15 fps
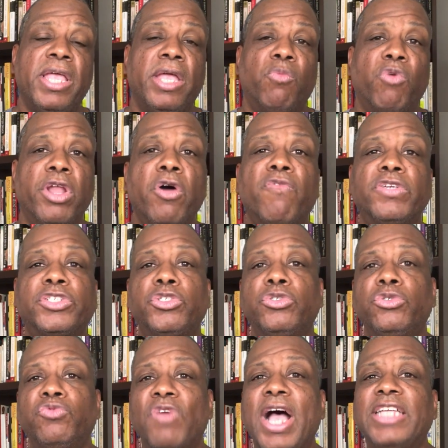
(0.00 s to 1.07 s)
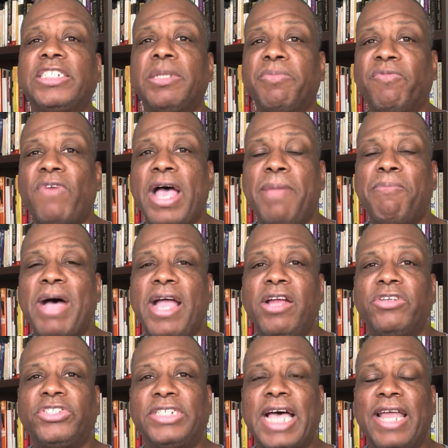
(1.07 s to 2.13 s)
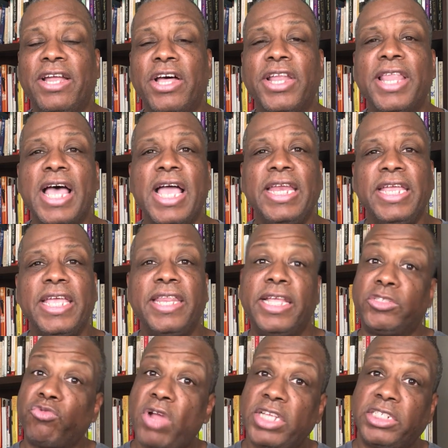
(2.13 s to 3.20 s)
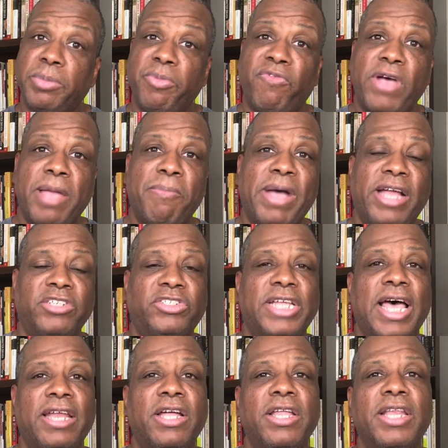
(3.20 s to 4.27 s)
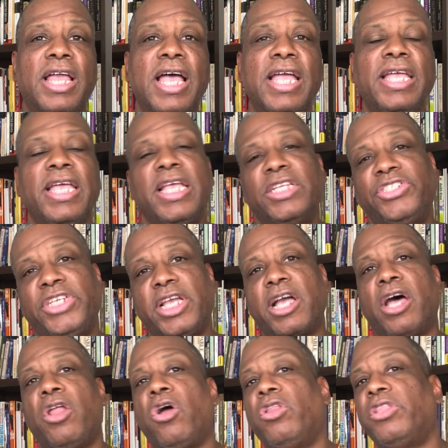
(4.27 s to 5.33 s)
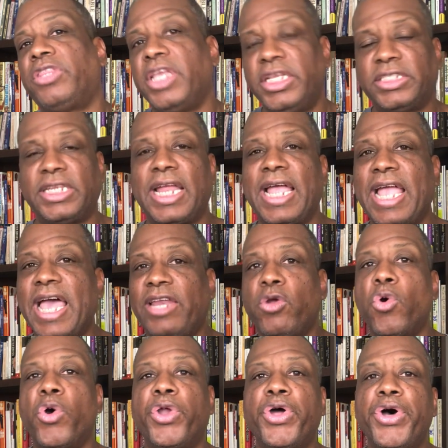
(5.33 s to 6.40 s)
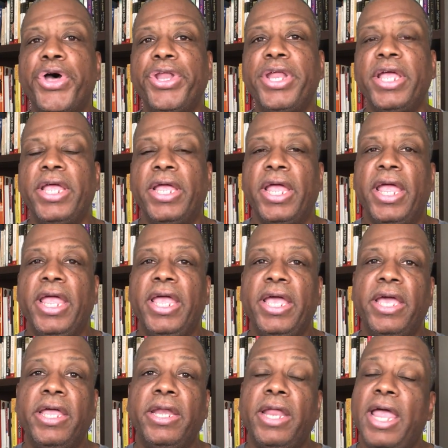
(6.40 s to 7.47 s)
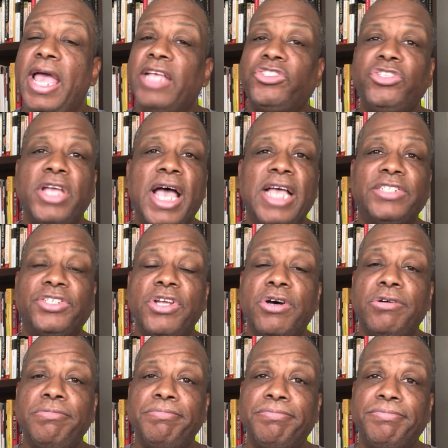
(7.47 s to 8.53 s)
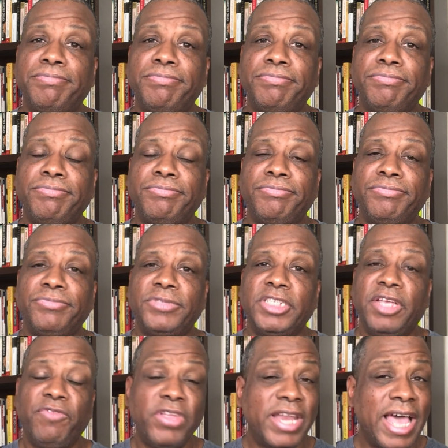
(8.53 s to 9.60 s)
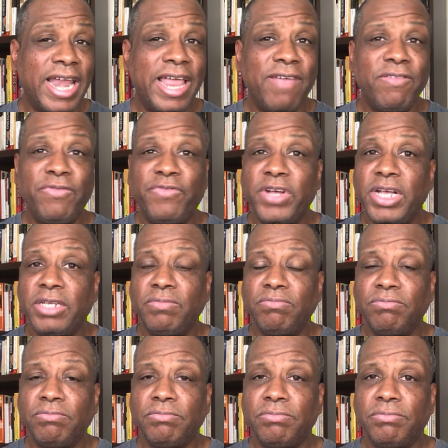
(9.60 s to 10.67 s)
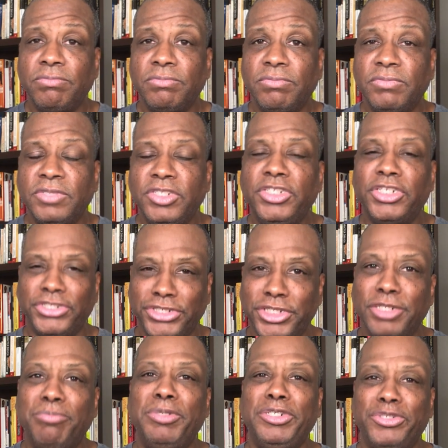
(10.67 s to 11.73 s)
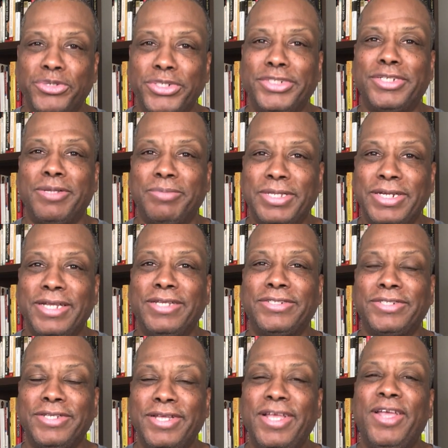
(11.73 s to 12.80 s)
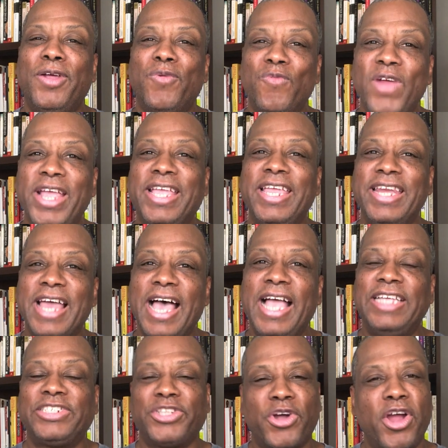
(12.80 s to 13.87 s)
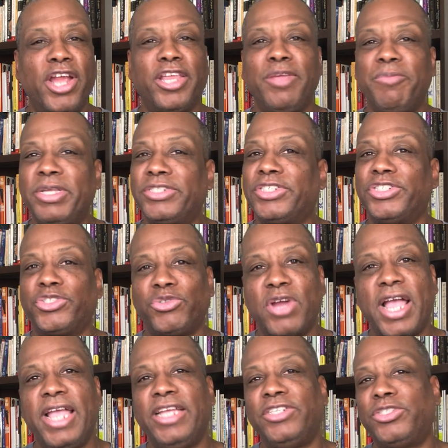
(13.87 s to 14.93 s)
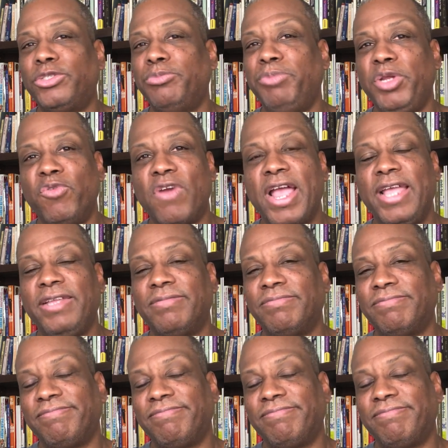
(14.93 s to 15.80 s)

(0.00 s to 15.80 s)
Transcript: Run over to ronsimplifiedmyers.online. Again, that's ronsimplifiedmyers.online. Check out all the things that I got going on. And as you guys know, if you're not having fun, you should be doing something else. Recognize the arguments is trying to be right.